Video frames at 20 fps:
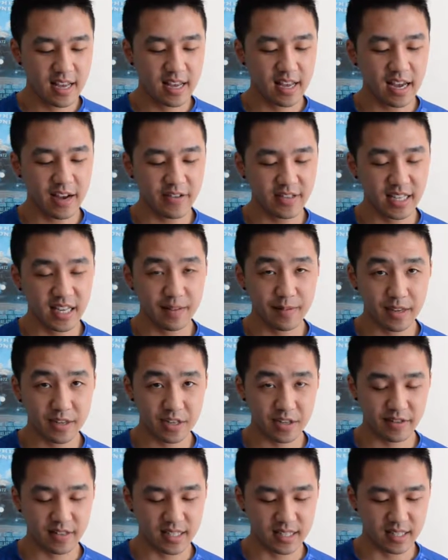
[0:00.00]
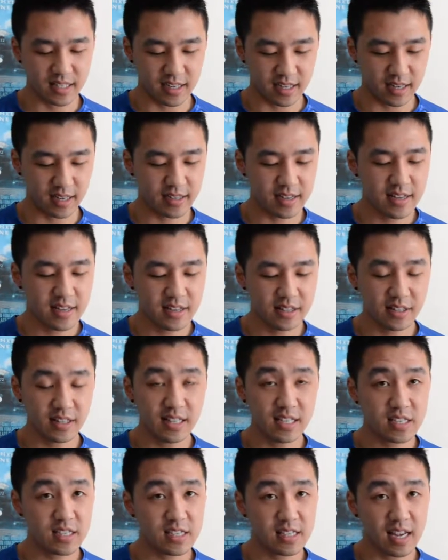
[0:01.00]
I was taking a picture of this duck. So
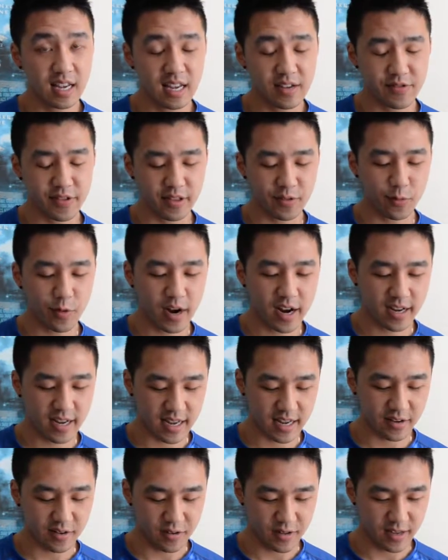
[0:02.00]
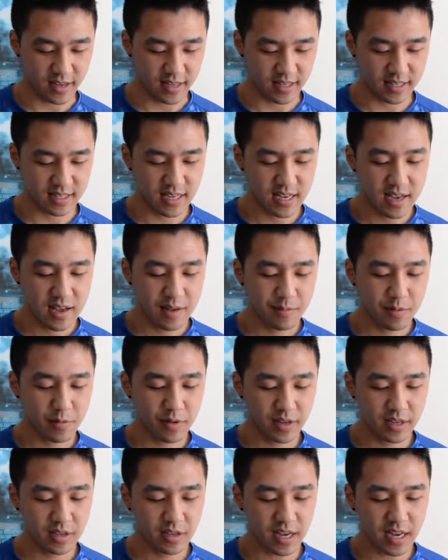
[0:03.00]
this is taken with a wide angle lens. But
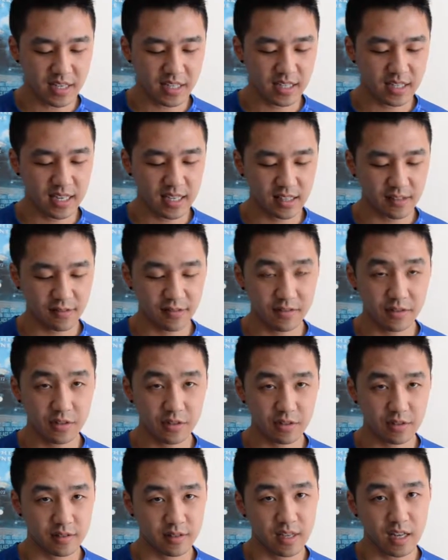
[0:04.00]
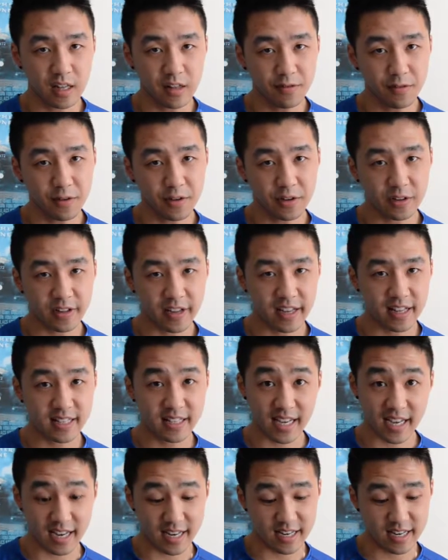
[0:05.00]
when you actually take a telephoto lens
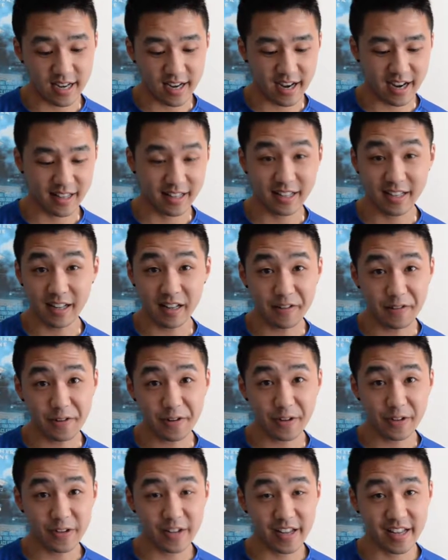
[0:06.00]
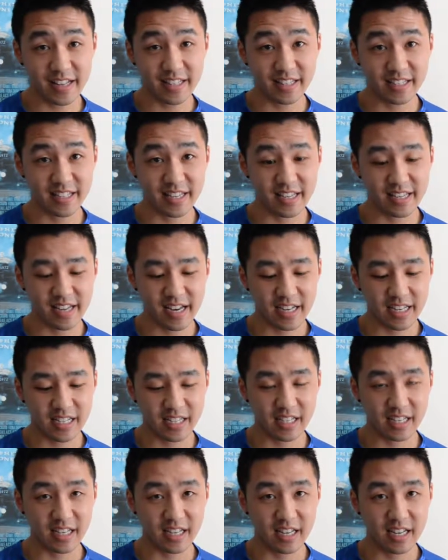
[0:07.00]
at night, the telephoto lens is
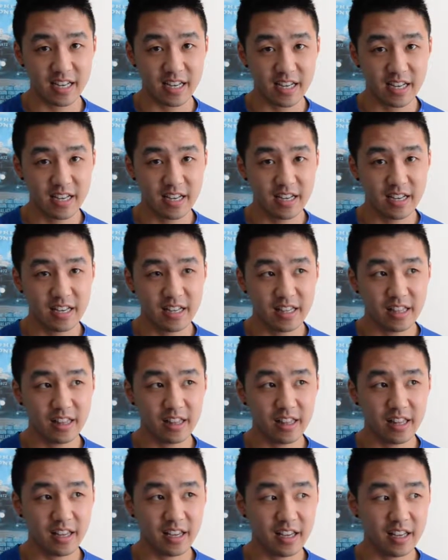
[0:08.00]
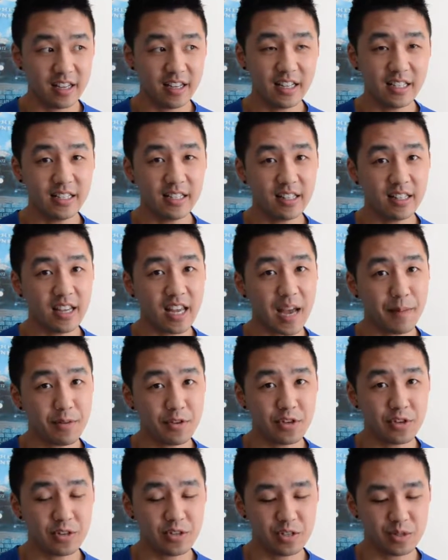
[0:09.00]
actually, the
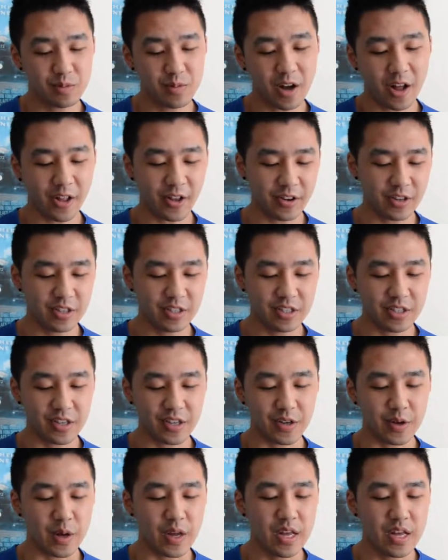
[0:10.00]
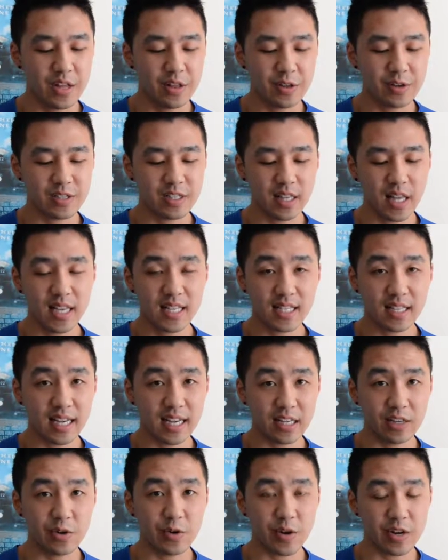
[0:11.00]
aperture is smaller, so there's less
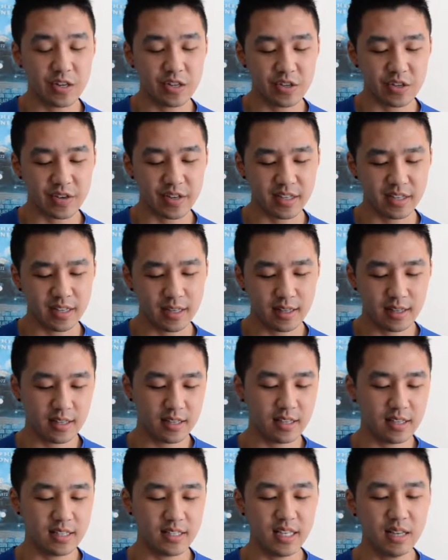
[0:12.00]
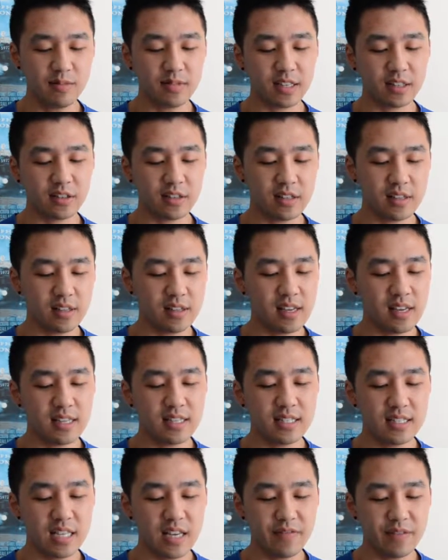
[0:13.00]
light going to it, and then it seems like
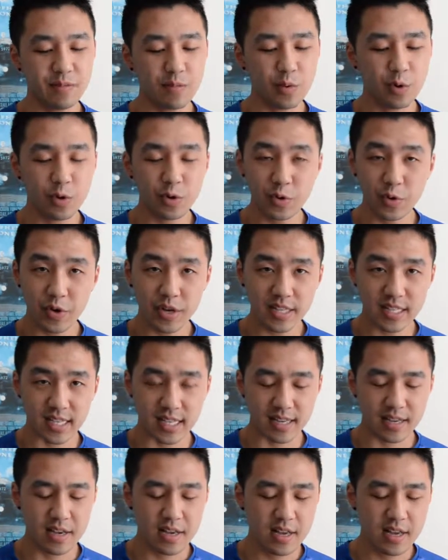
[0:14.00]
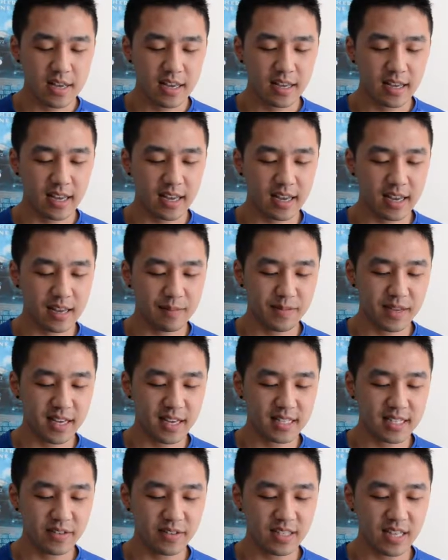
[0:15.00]
it's even more noisy. And
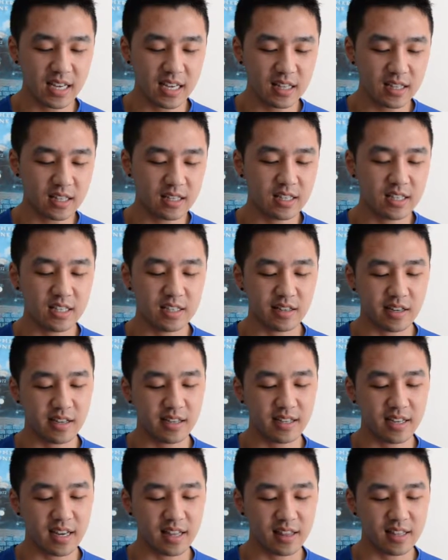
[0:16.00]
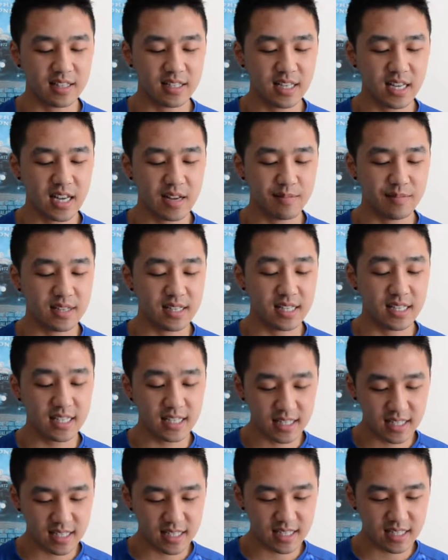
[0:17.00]
because I was taking the duck at the same
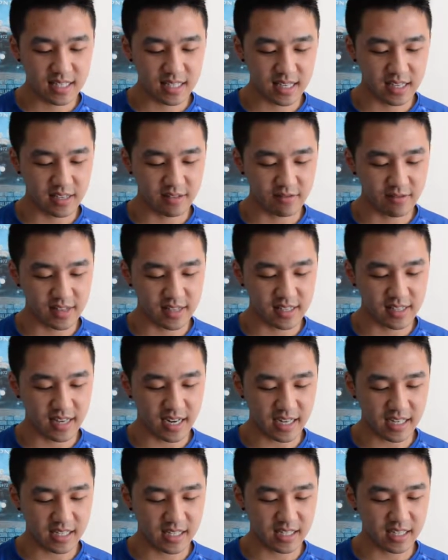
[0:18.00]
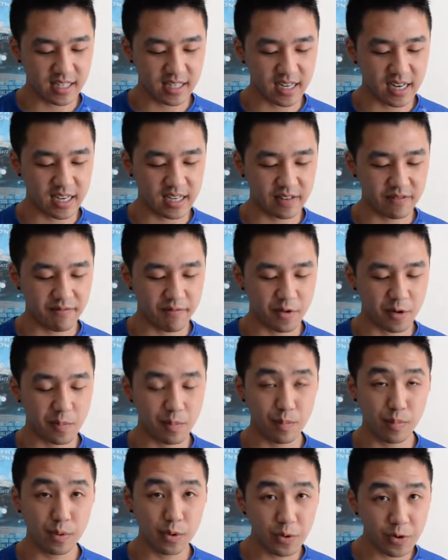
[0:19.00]
distance, it was actually kind of more
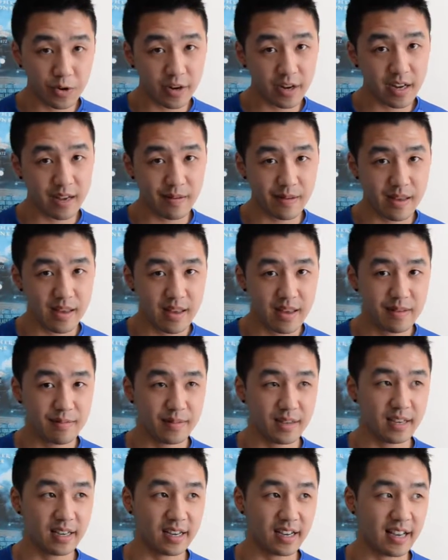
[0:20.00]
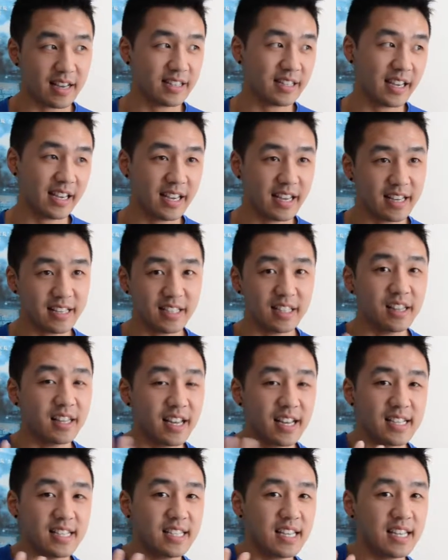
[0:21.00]
blurry because I guess the
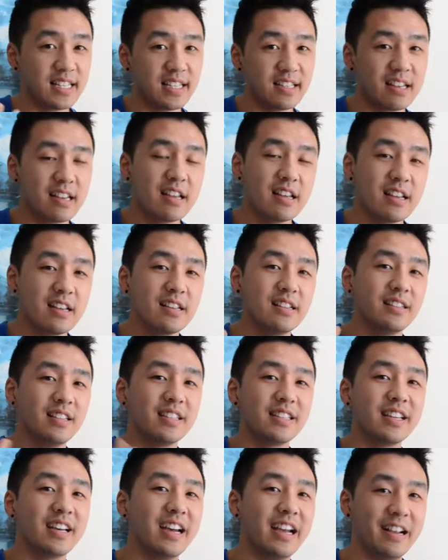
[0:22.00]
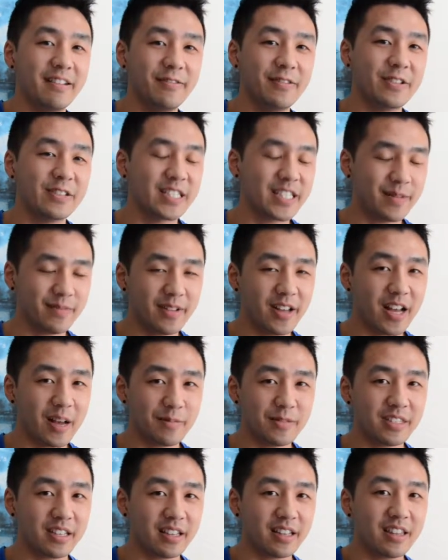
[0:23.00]
lens isn't designed for some
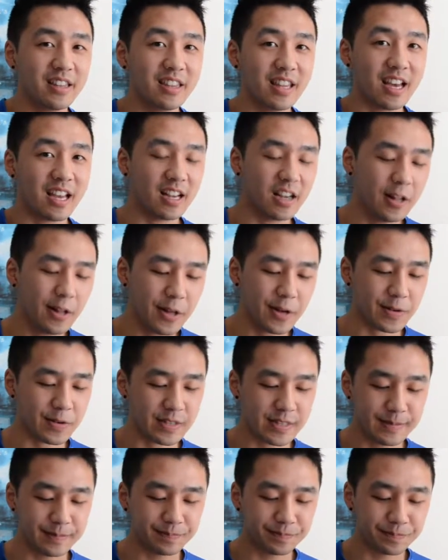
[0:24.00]
object that close.